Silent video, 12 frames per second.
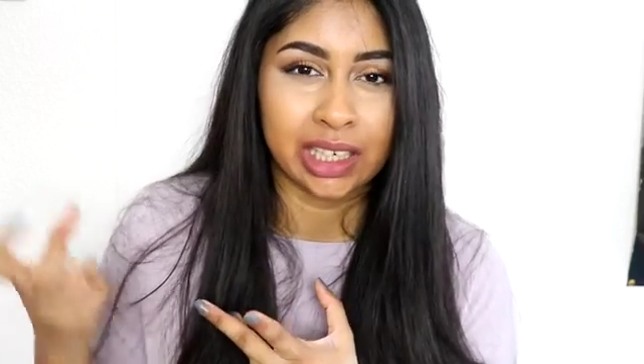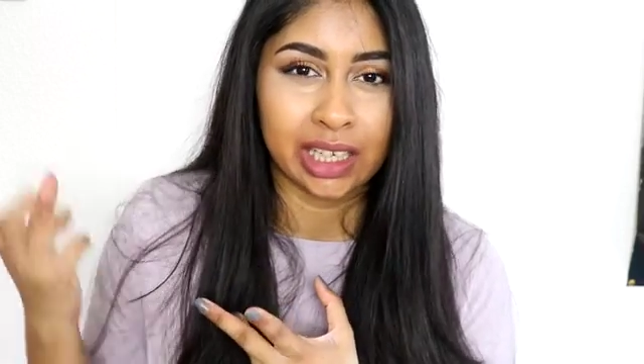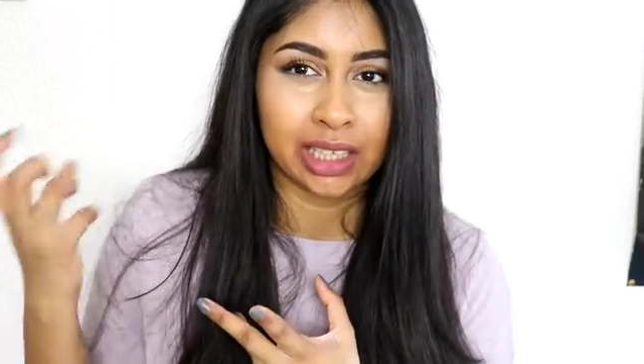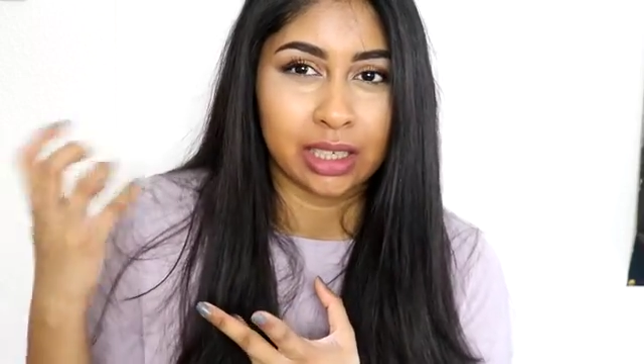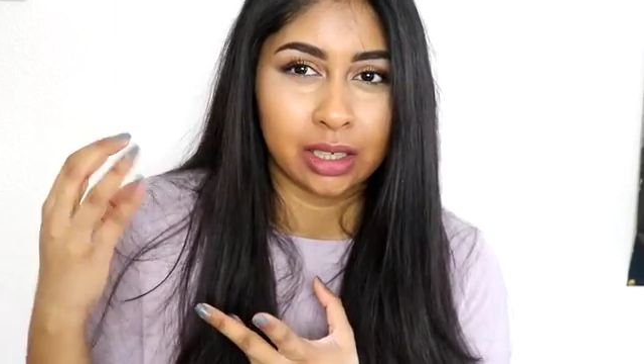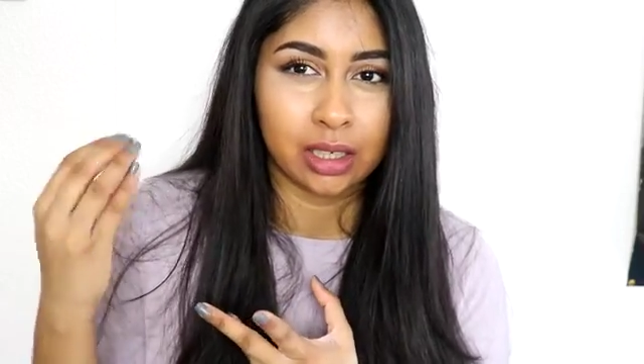
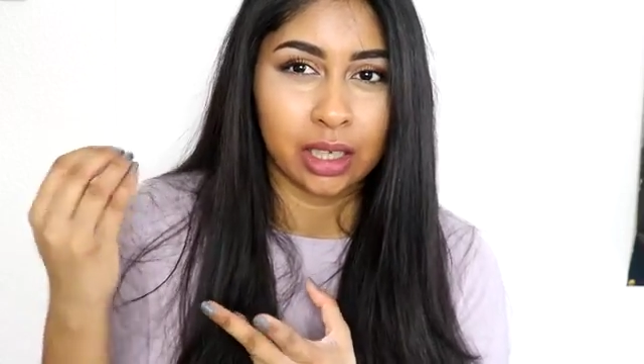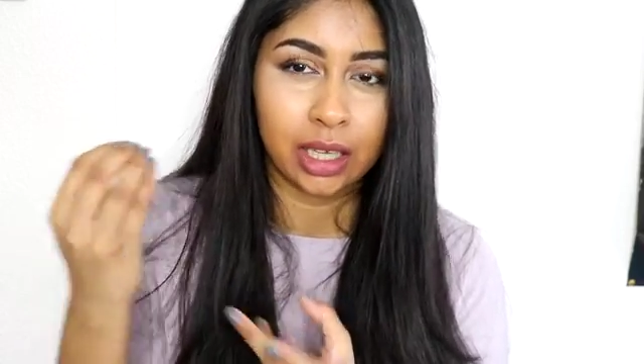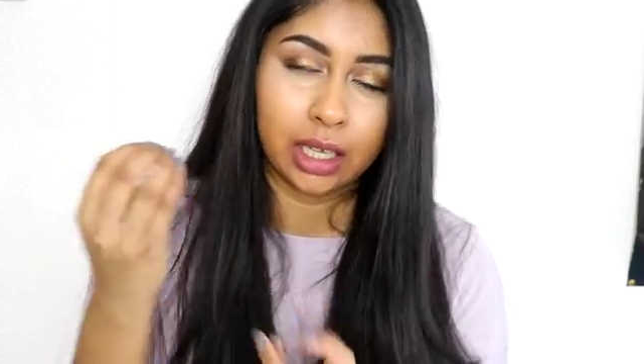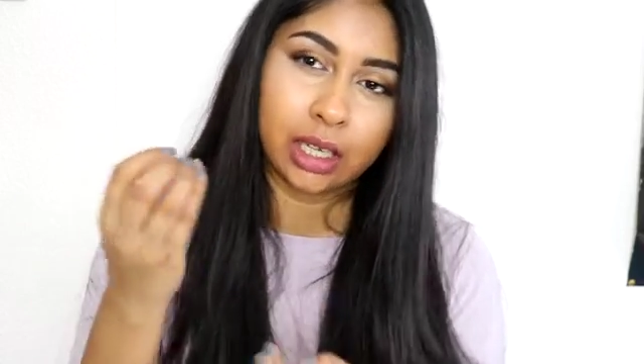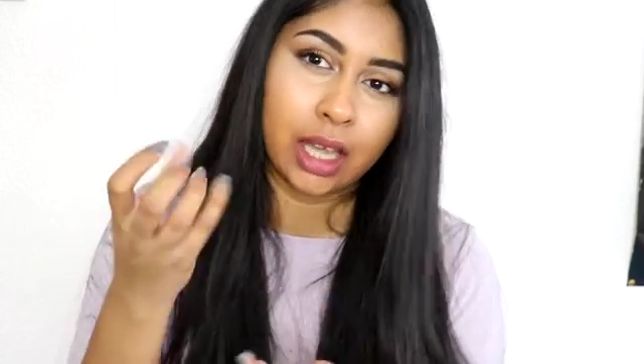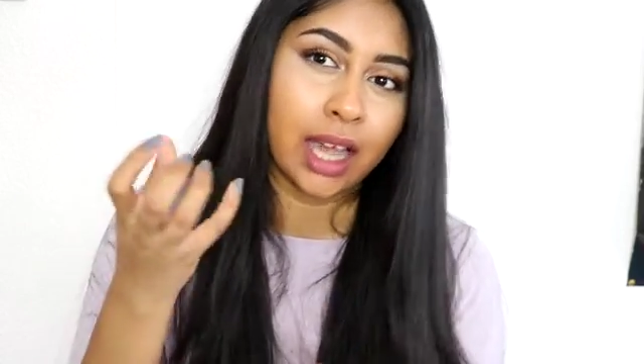like
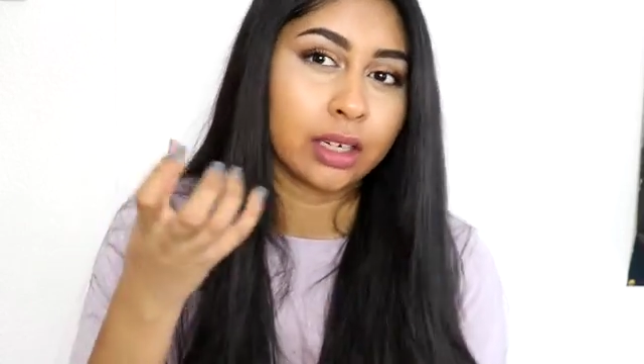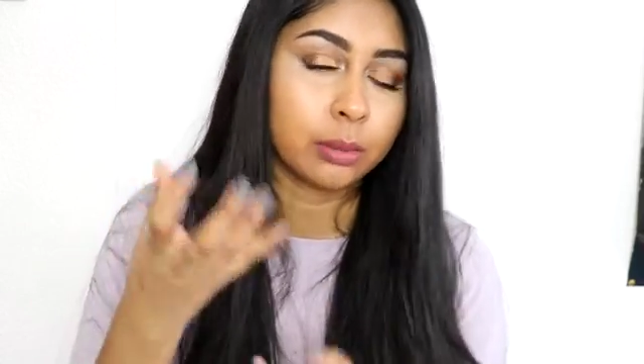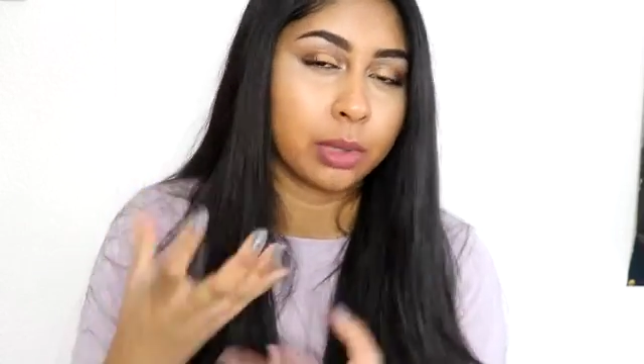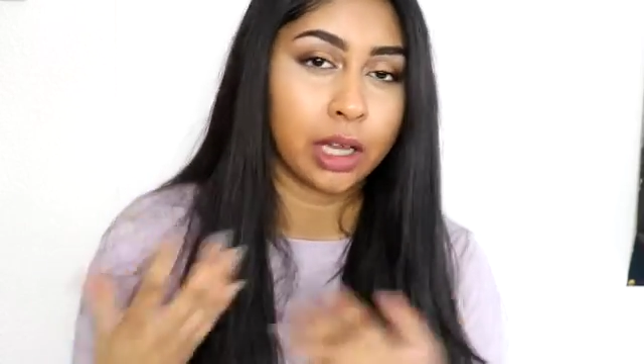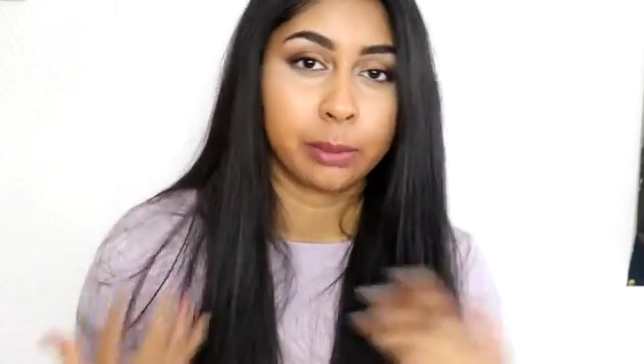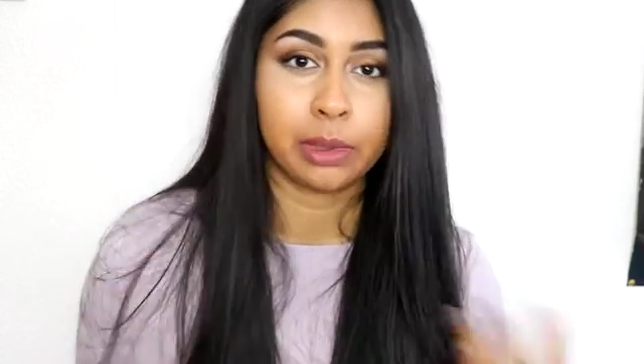it can
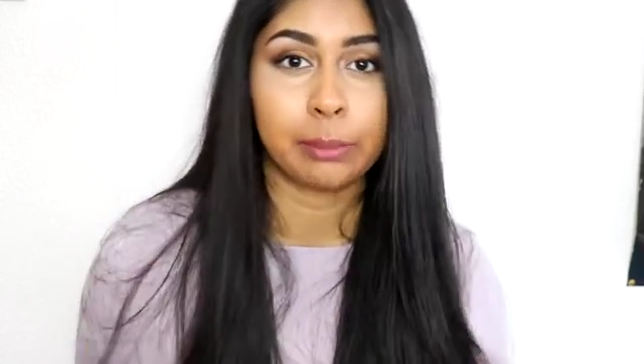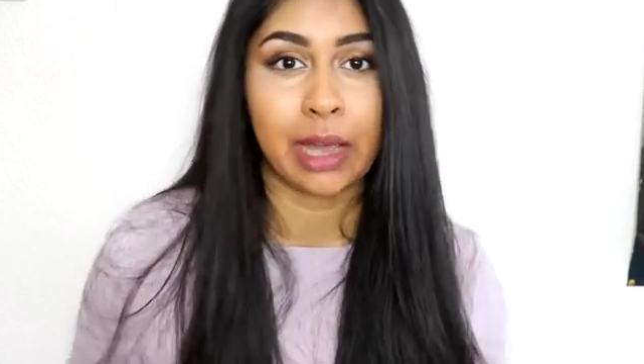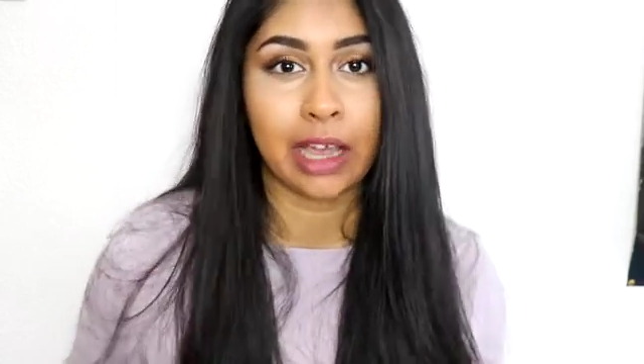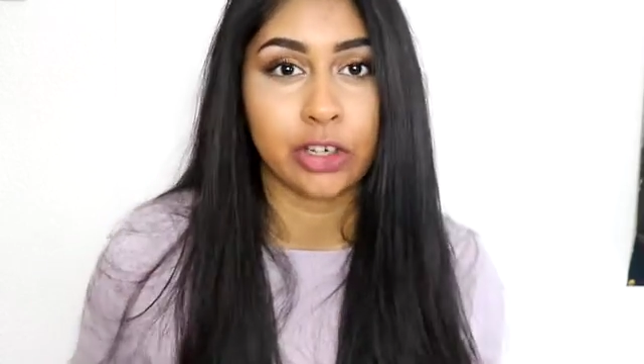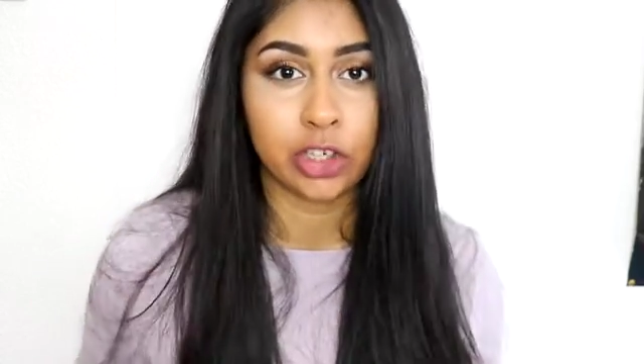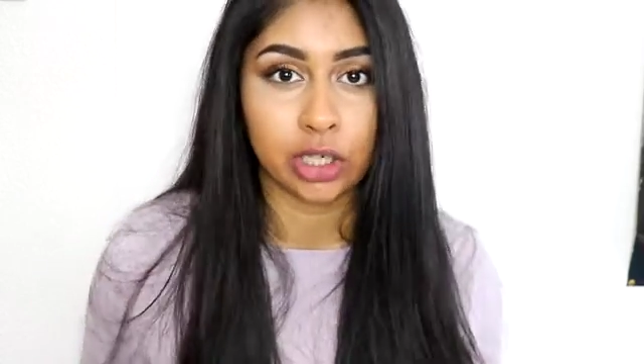apply a bit
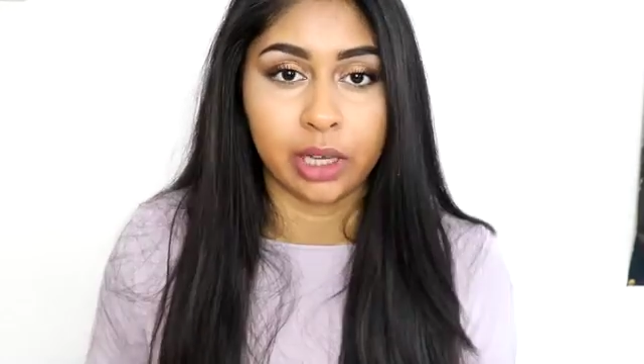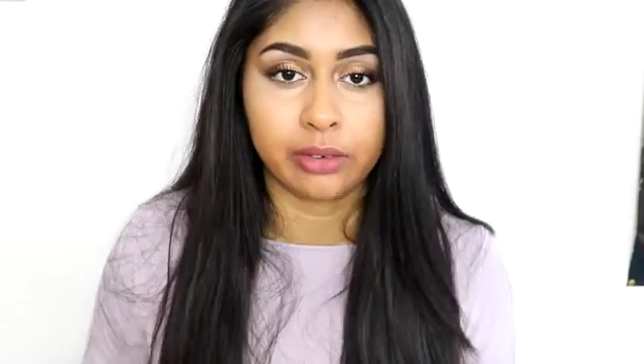patchy.